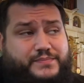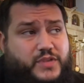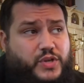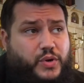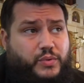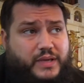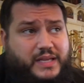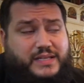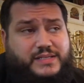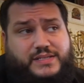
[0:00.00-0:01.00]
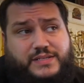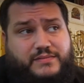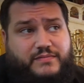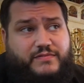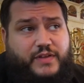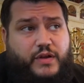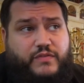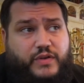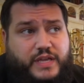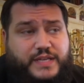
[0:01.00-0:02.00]
it is very,
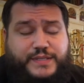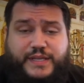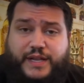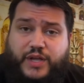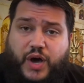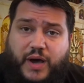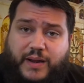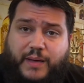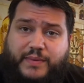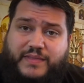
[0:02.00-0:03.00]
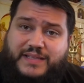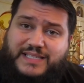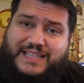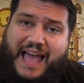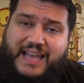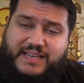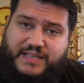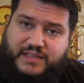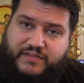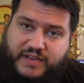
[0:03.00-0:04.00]
very easy to get caught up in the
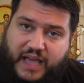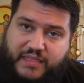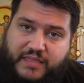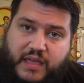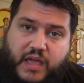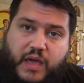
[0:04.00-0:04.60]
sadness of death